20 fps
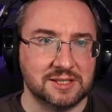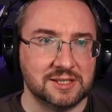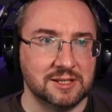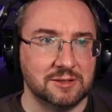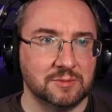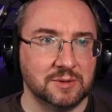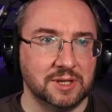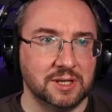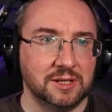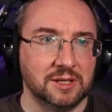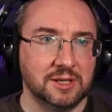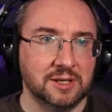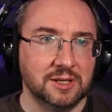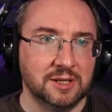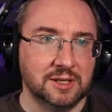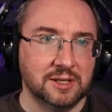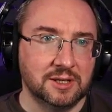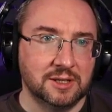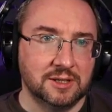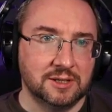did we?
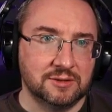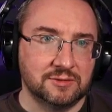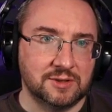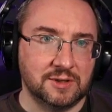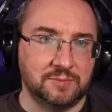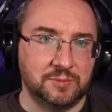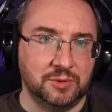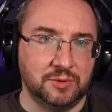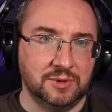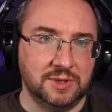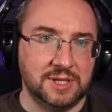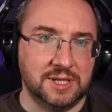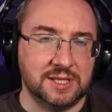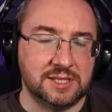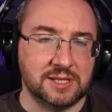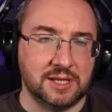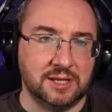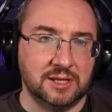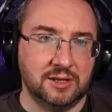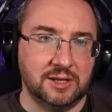Draft pool
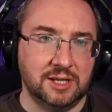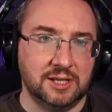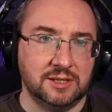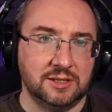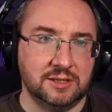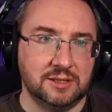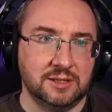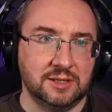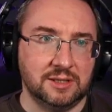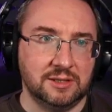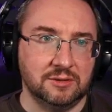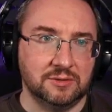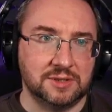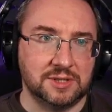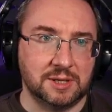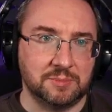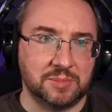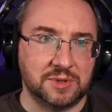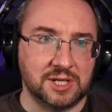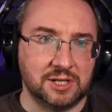is in your
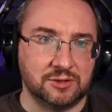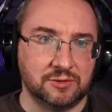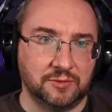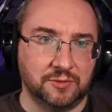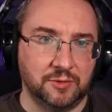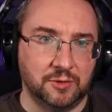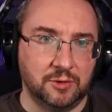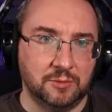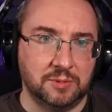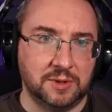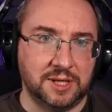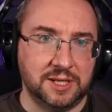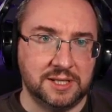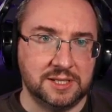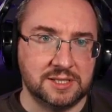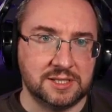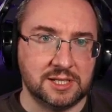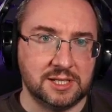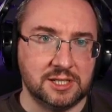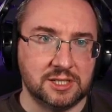deck potential floor
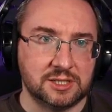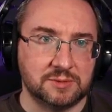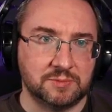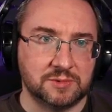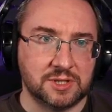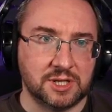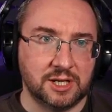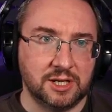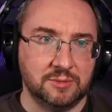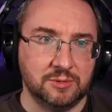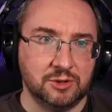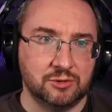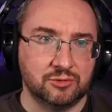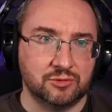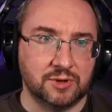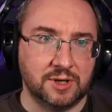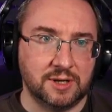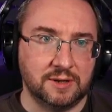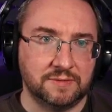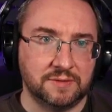plans. Each time you
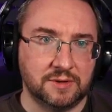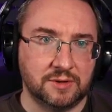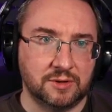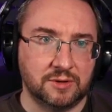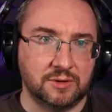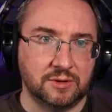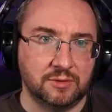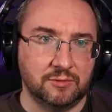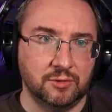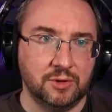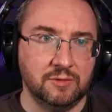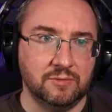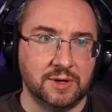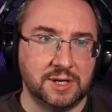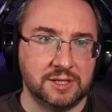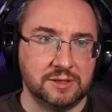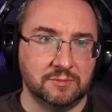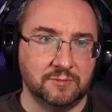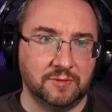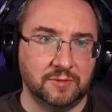draft 3
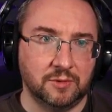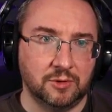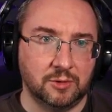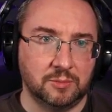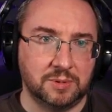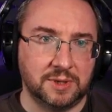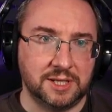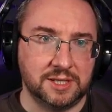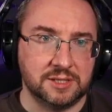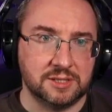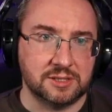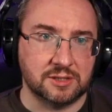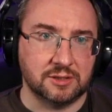random floor plans